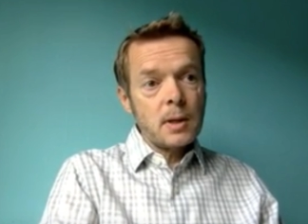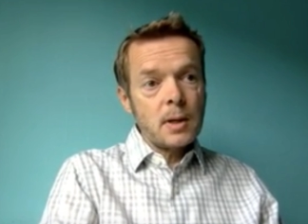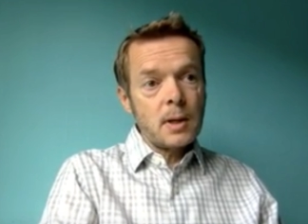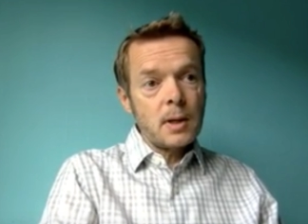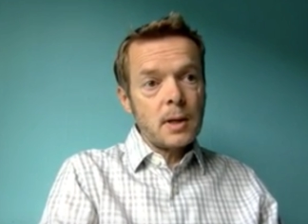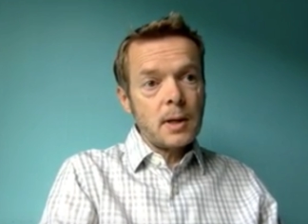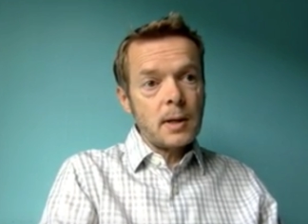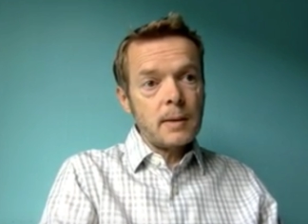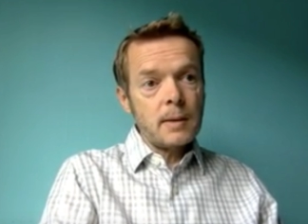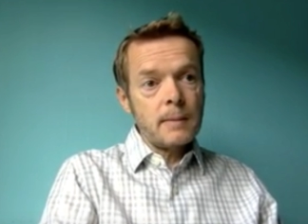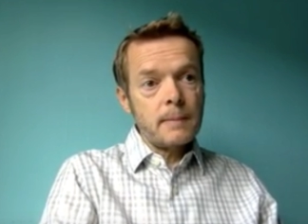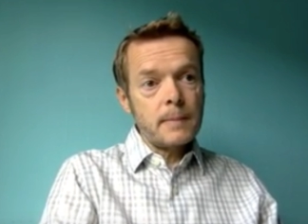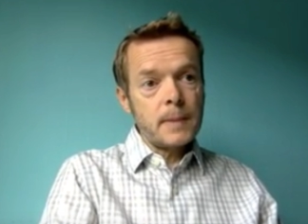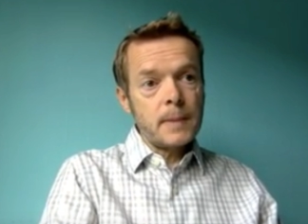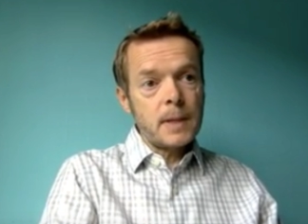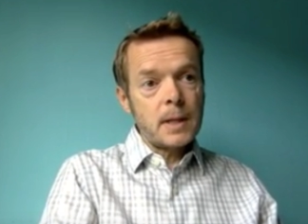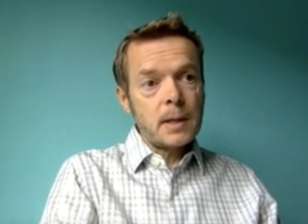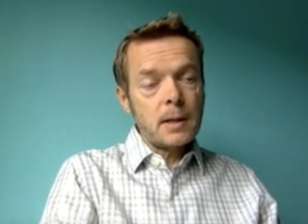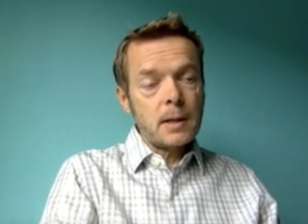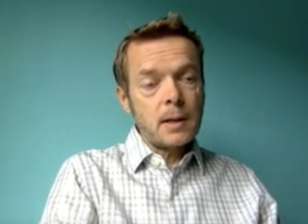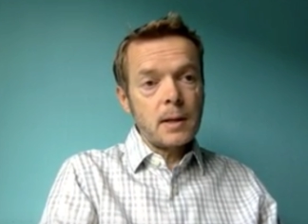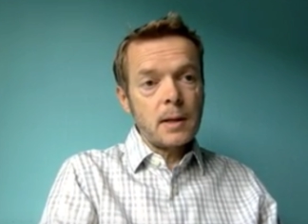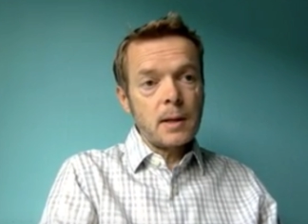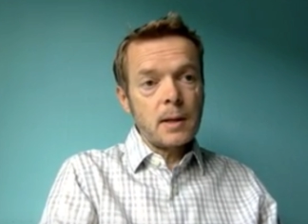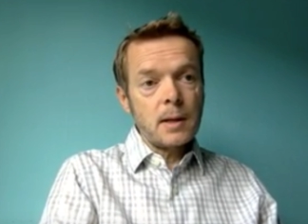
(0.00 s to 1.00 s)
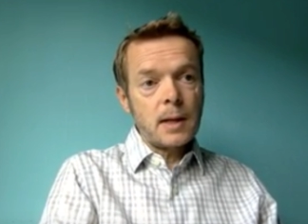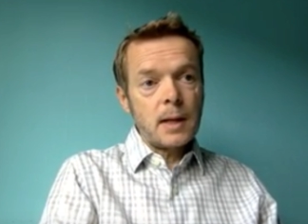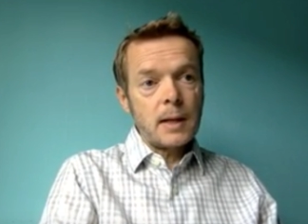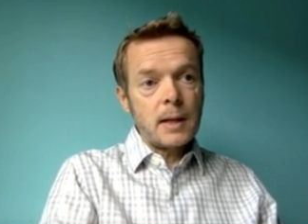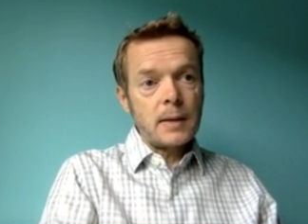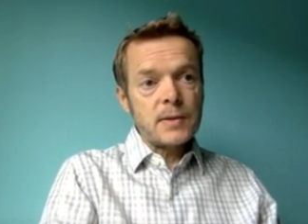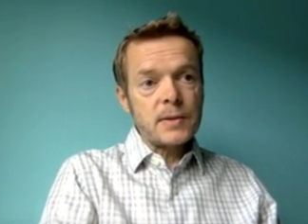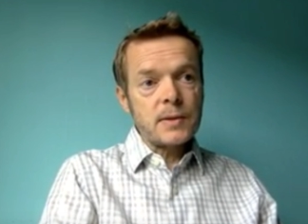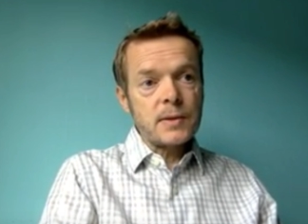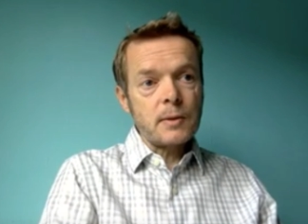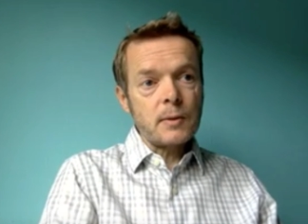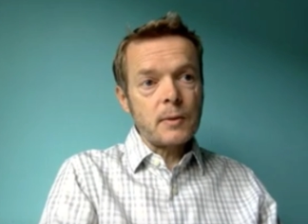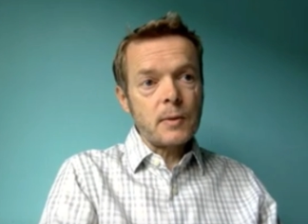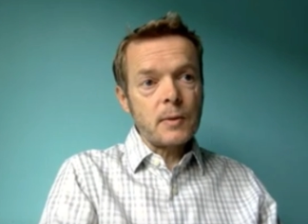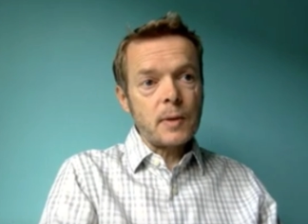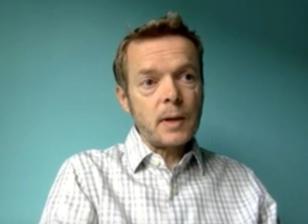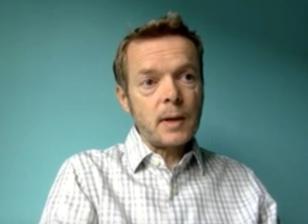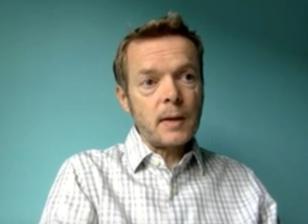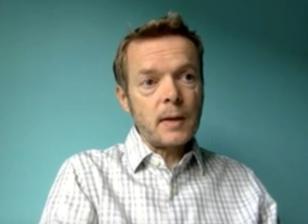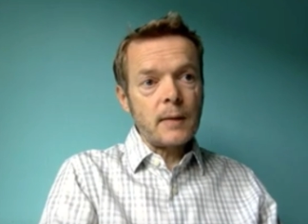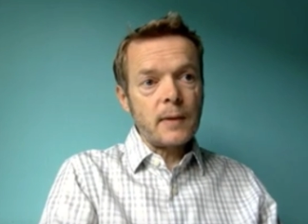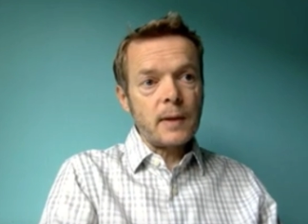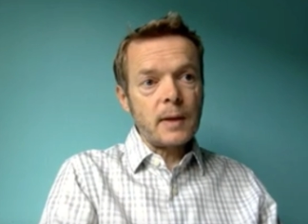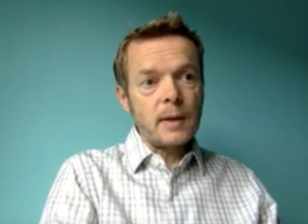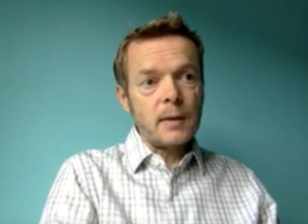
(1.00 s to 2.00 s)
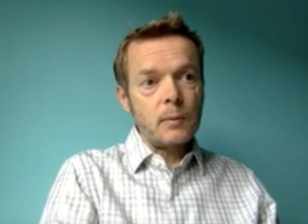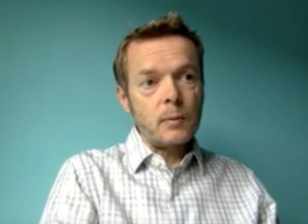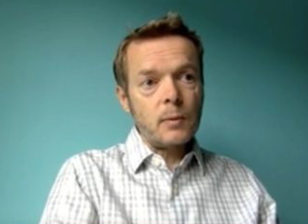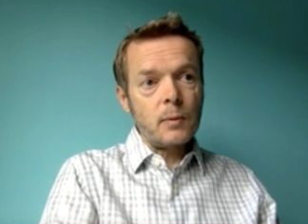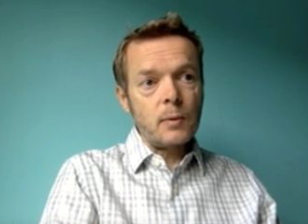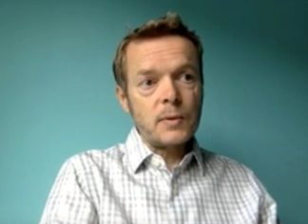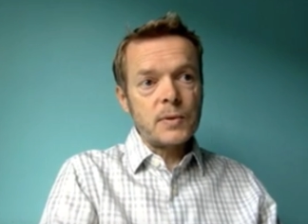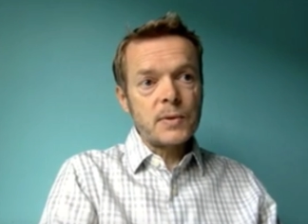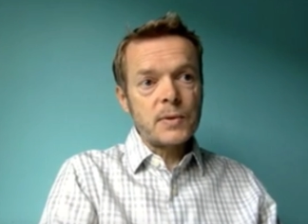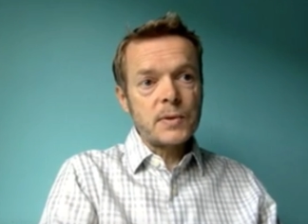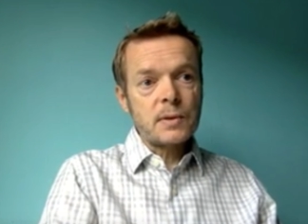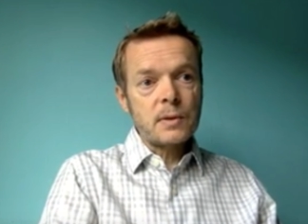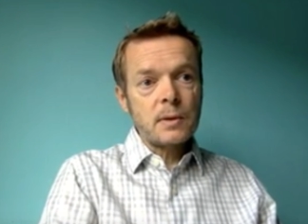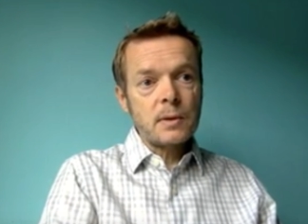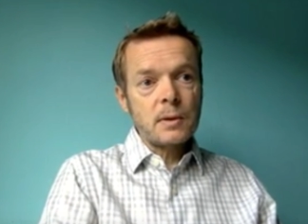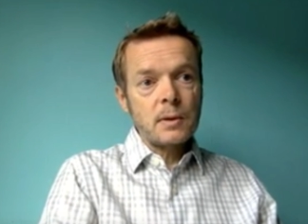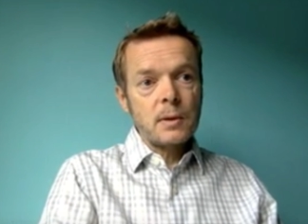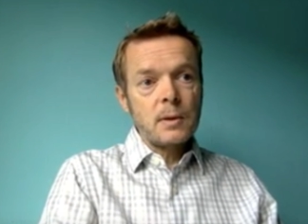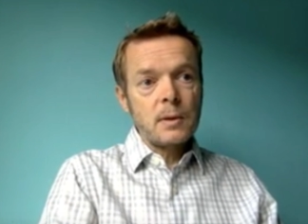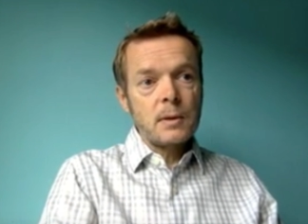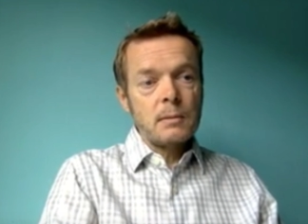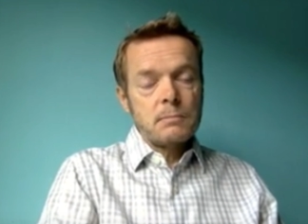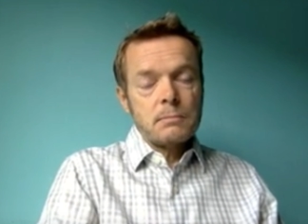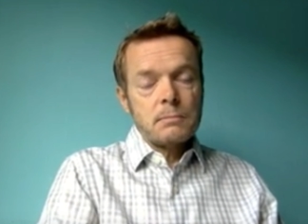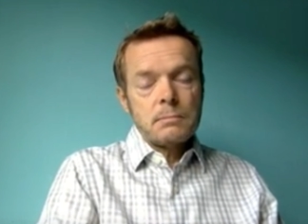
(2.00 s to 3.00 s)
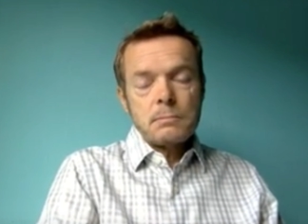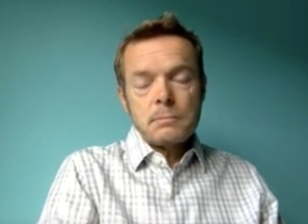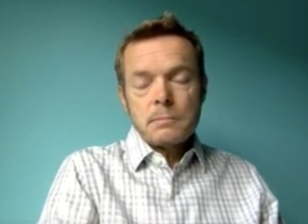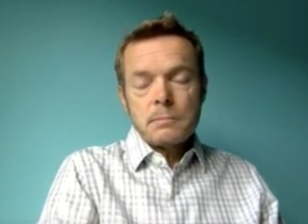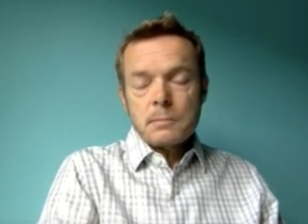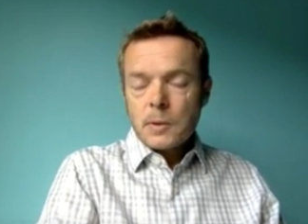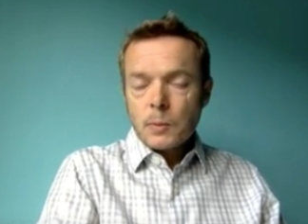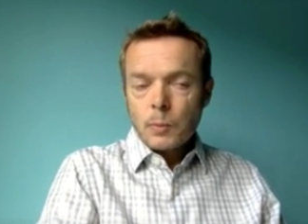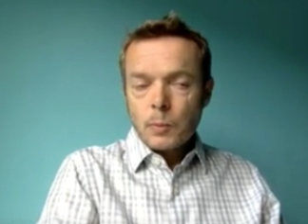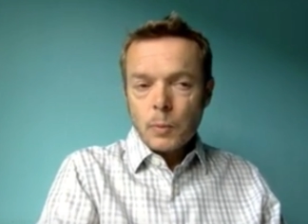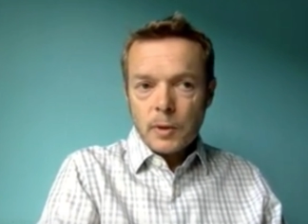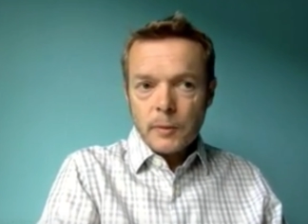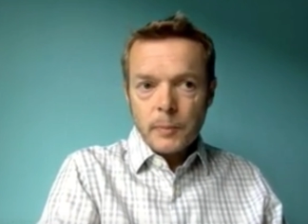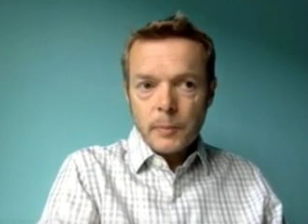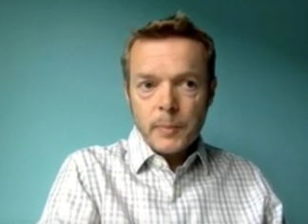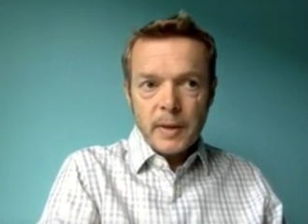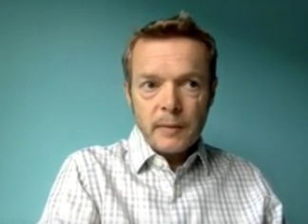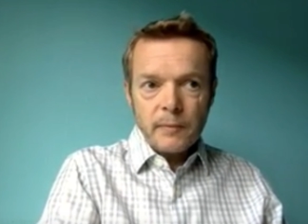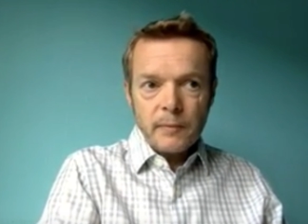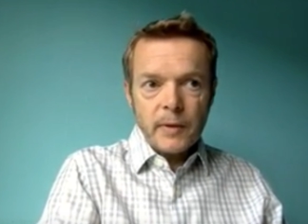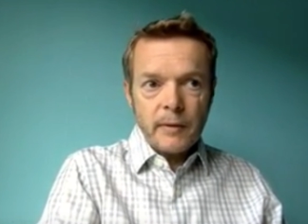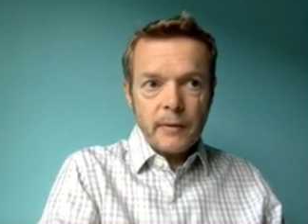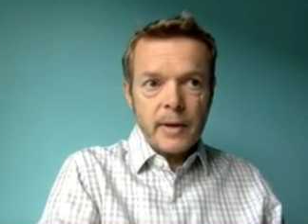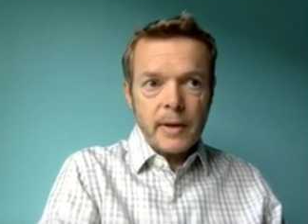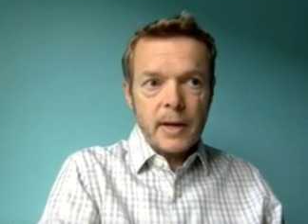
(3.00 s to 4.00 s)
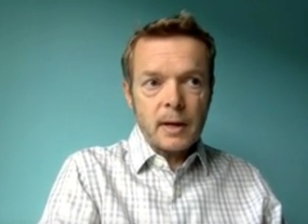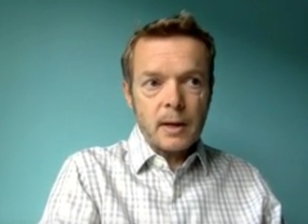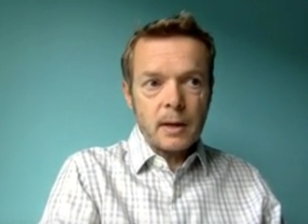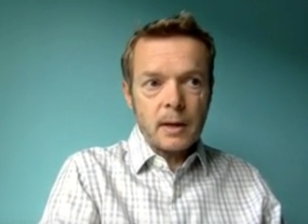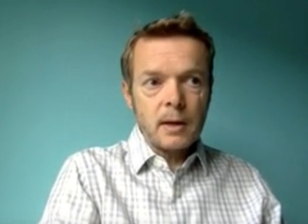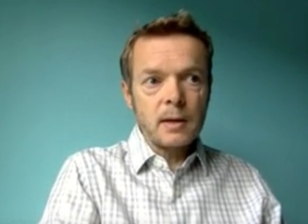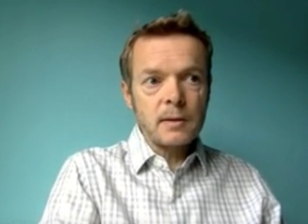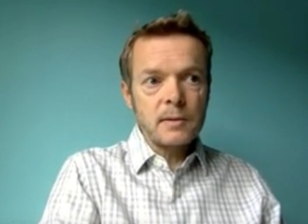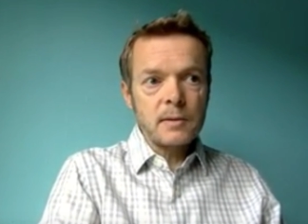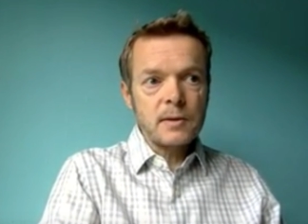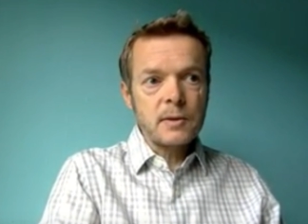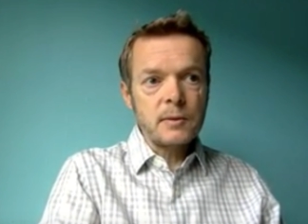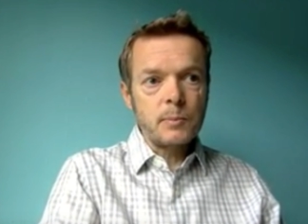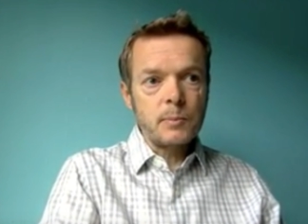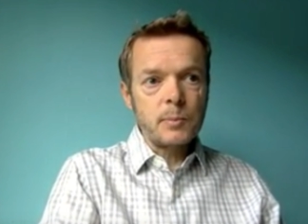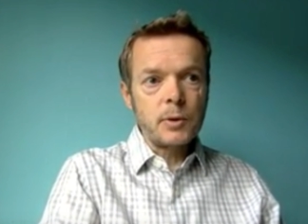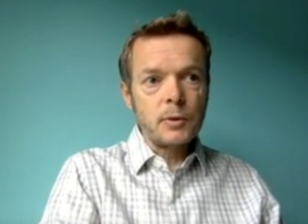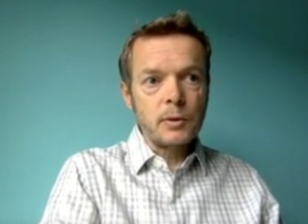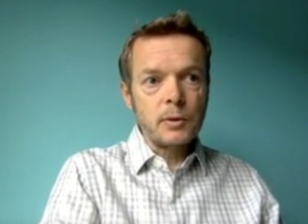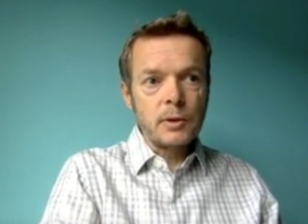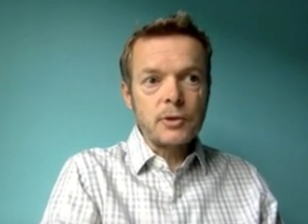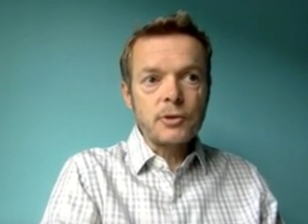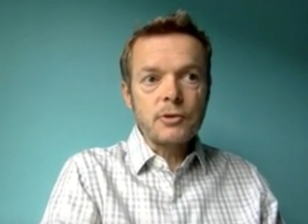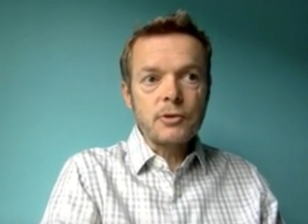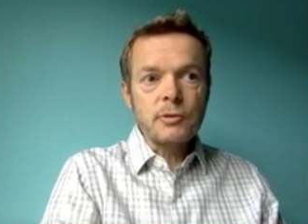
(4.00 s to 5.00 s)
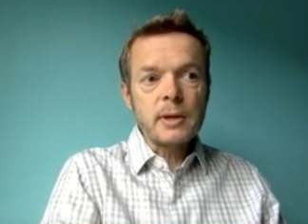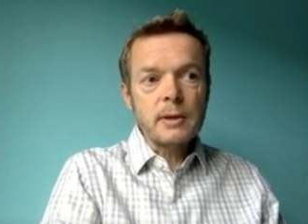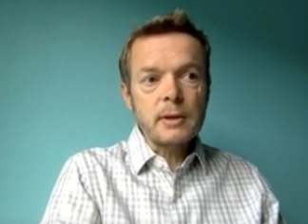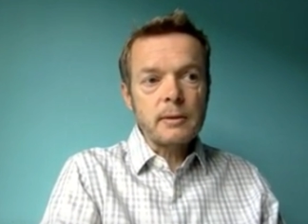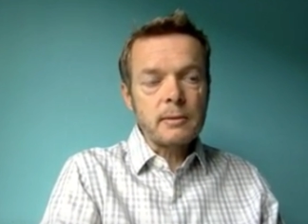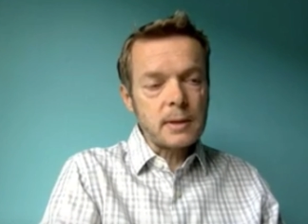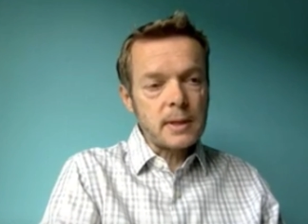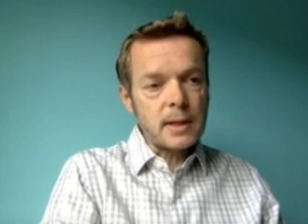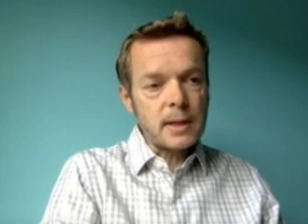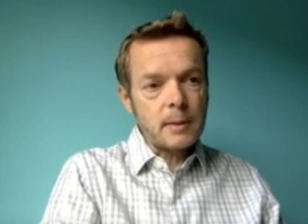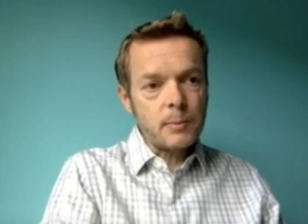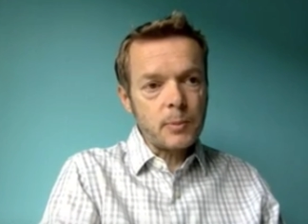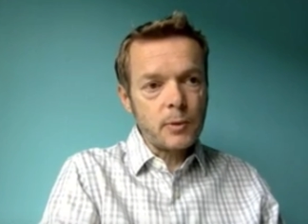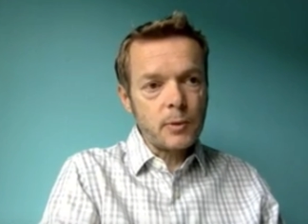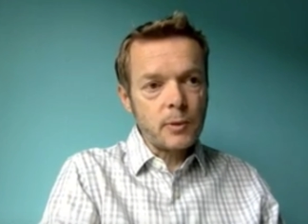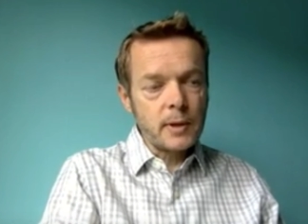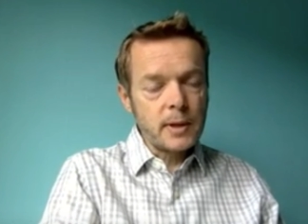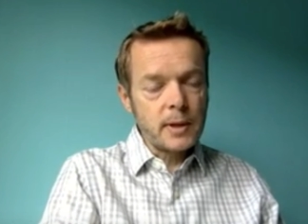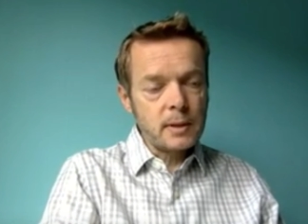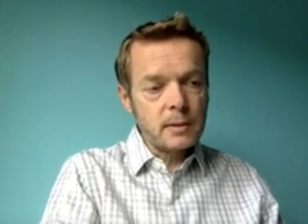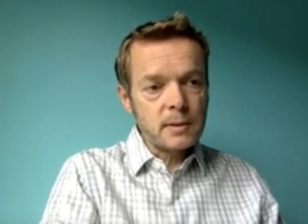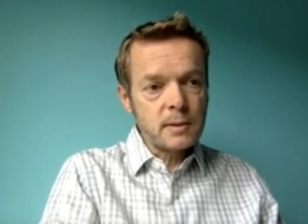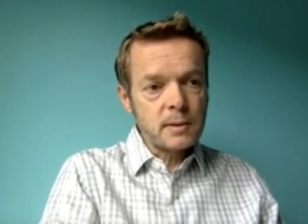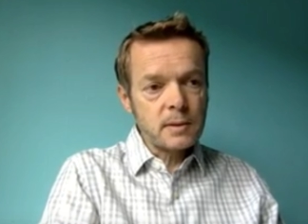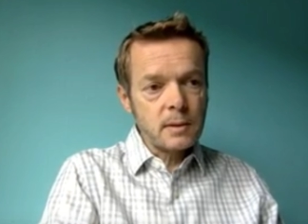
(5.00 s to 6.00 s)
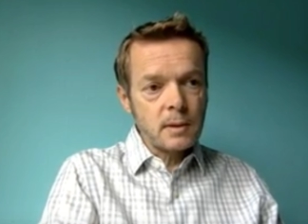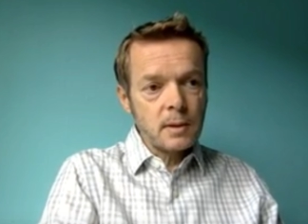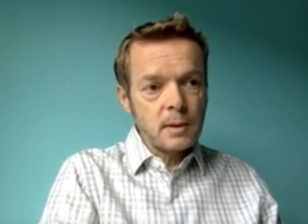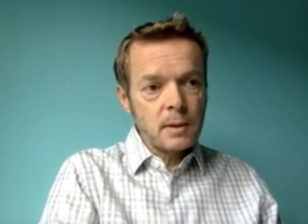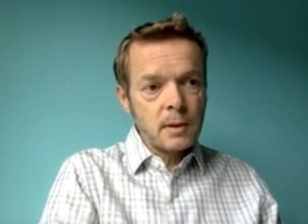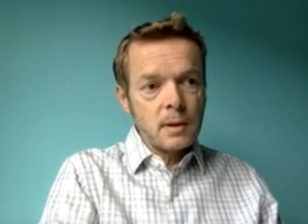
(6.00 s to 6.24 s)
Um, and so I think it was would have been very hard to pull the trigger at that point.